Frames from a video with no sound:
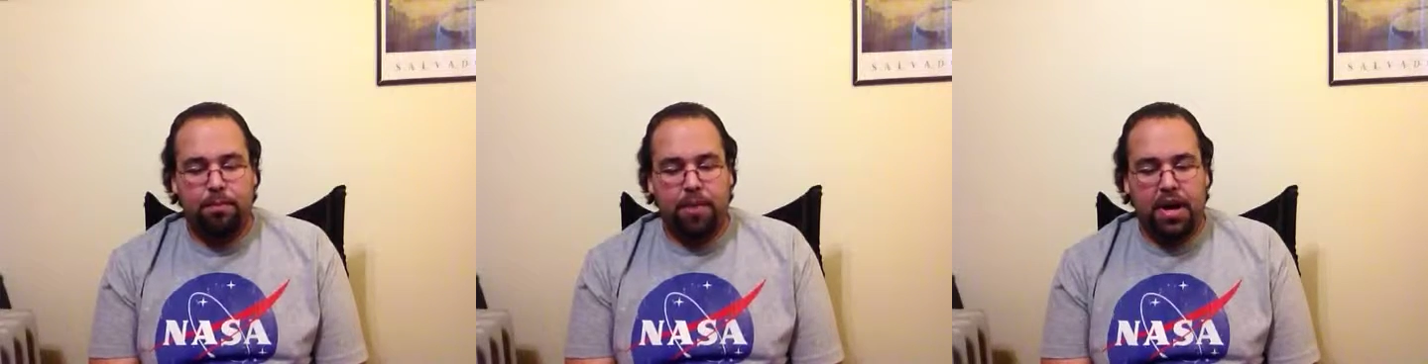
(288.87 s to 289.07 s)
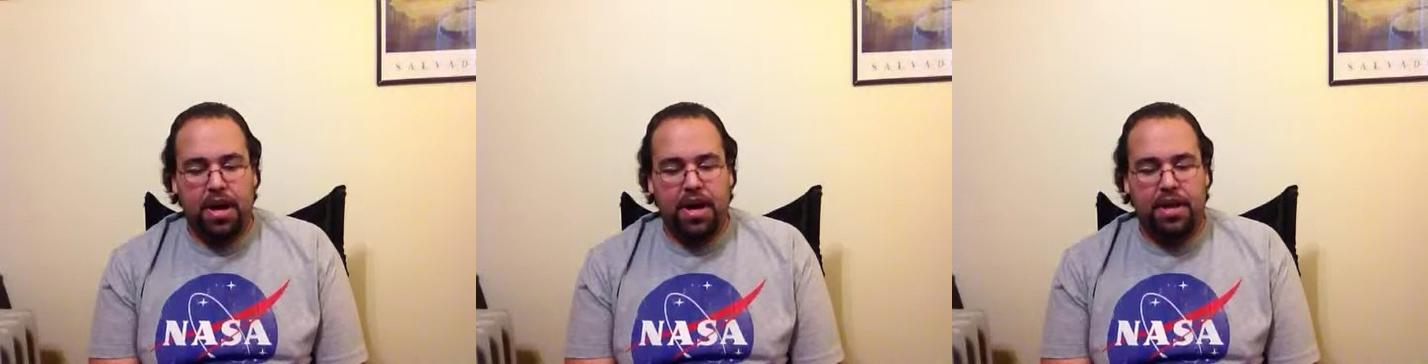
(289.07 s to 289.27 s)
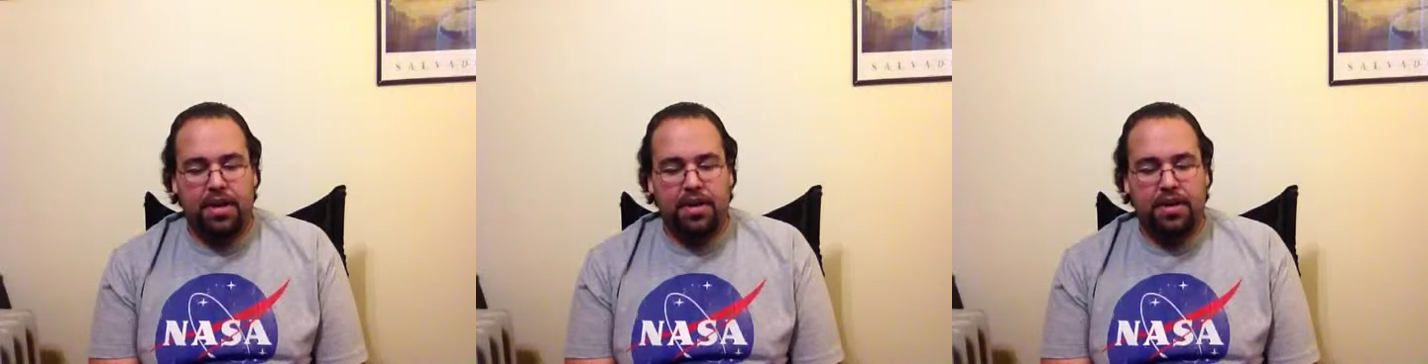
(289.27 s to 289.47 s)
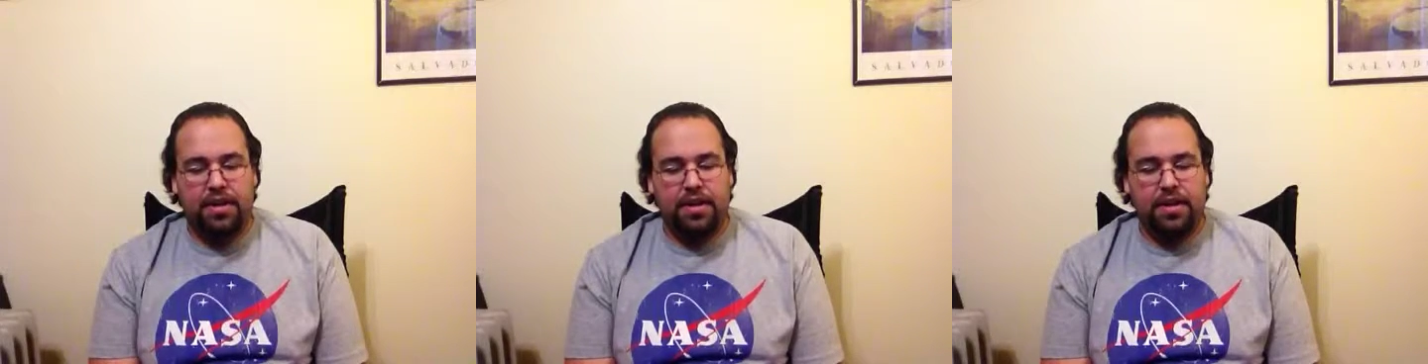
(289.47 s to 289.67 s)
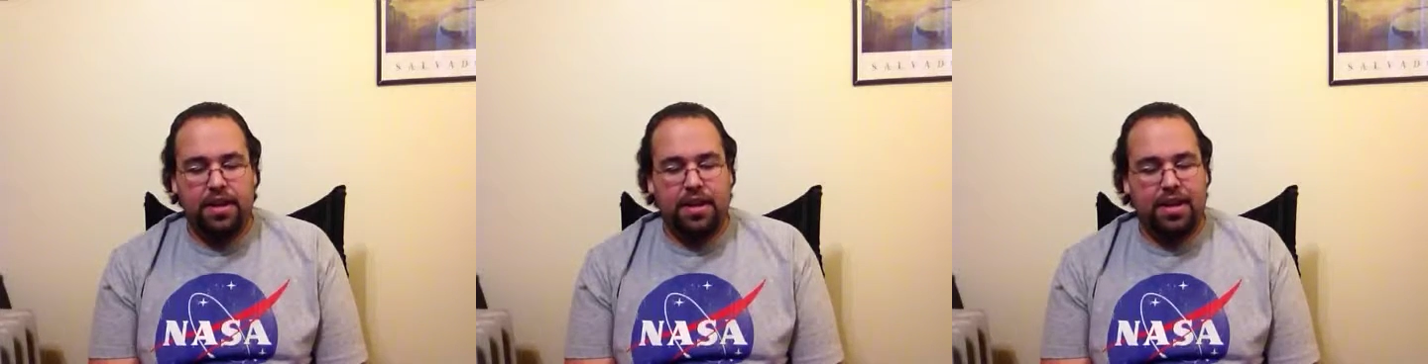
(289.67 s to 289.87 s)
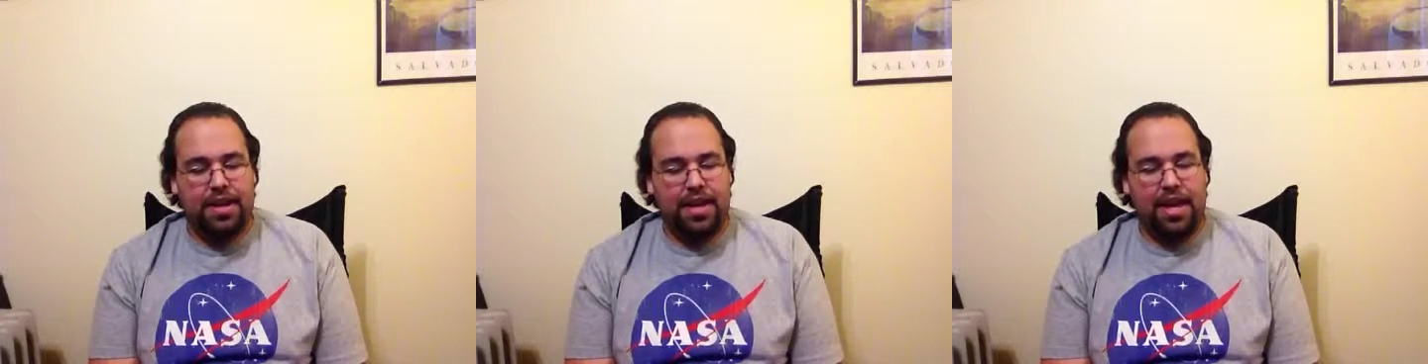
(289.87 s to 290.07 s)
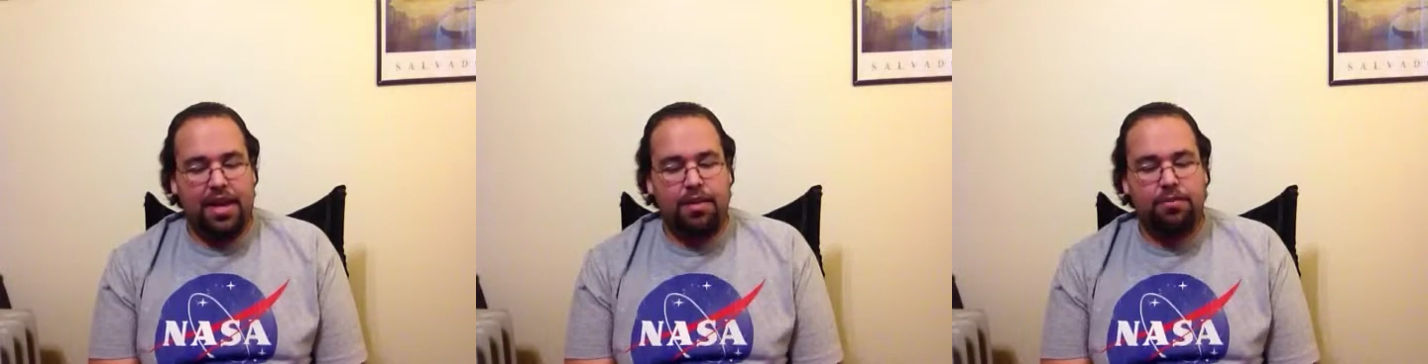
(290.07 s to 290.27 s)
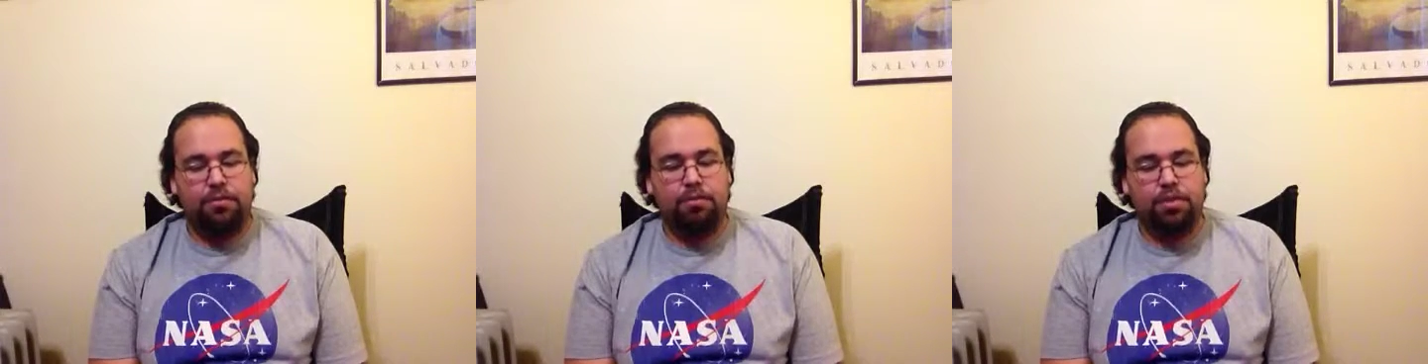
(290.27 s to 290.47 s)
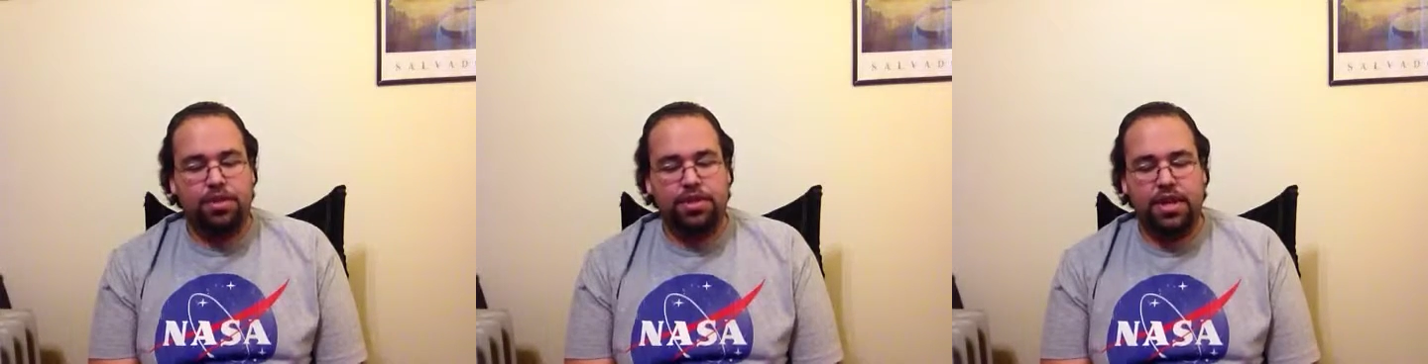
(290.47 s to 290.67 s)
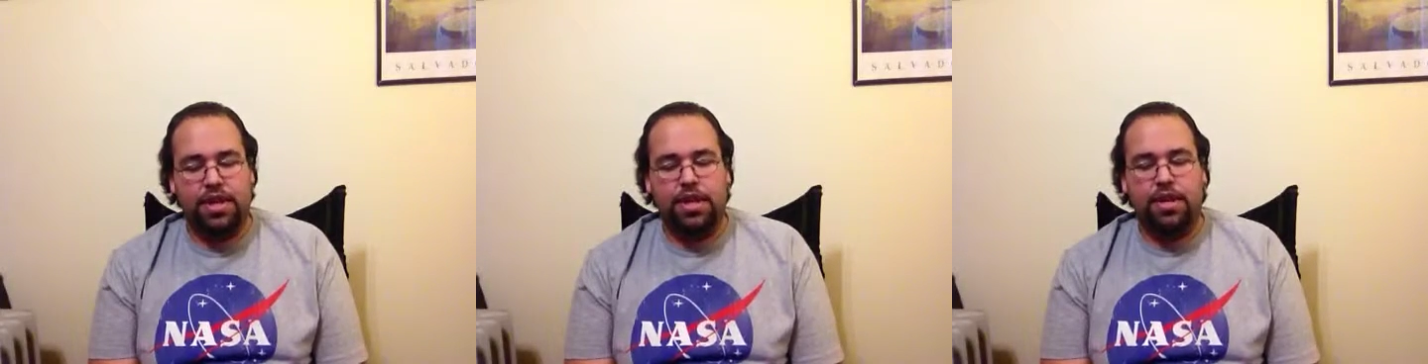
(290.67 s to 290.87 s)
But, again,
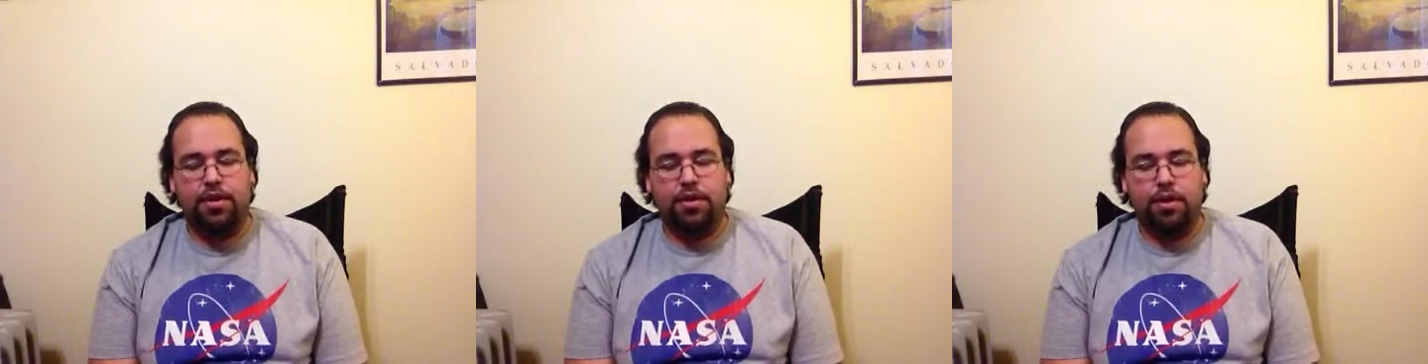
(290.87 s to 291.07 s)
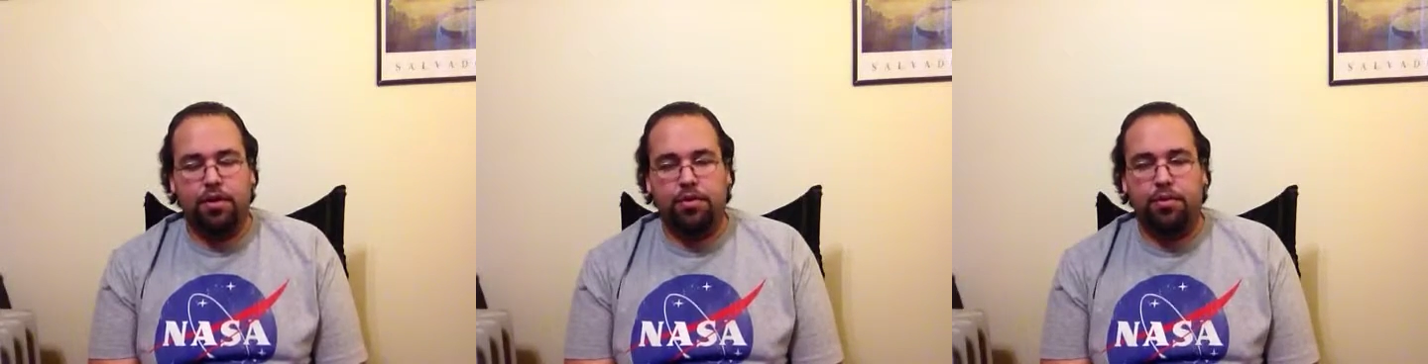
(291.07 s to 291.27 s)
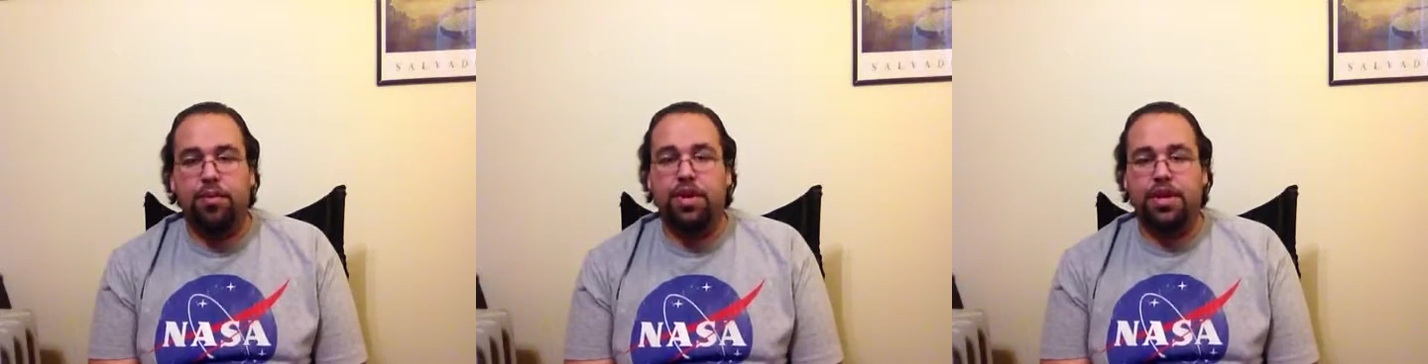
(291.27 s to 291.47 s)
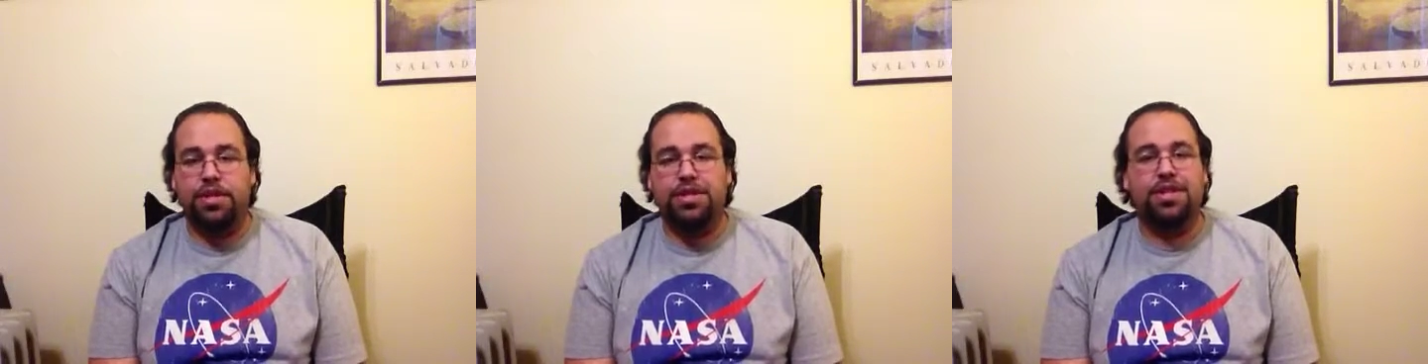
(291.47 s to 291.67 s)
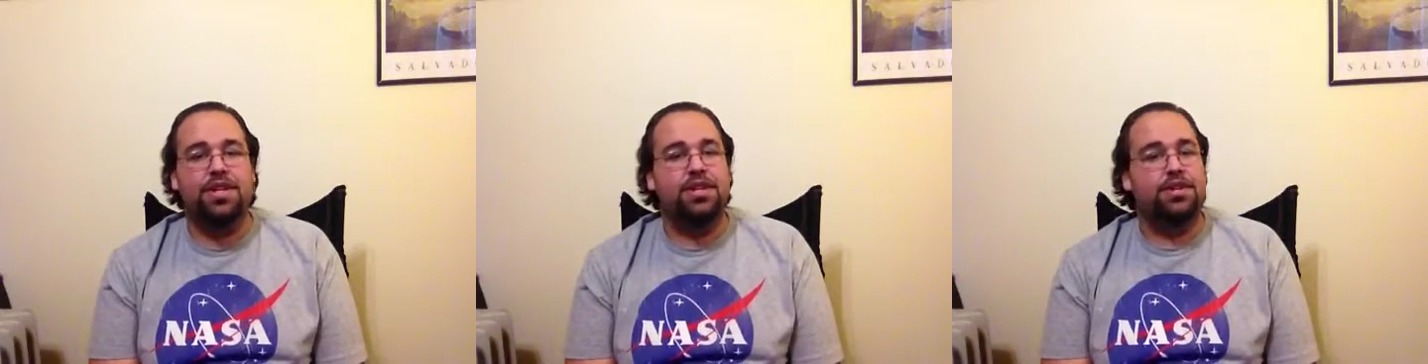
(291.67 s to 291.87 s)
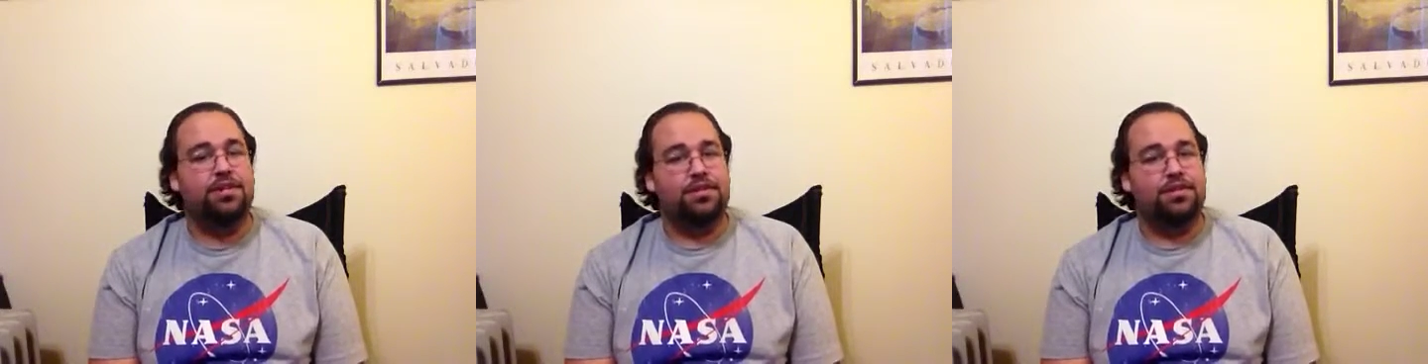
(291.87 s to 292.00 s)
proceed at your own risk.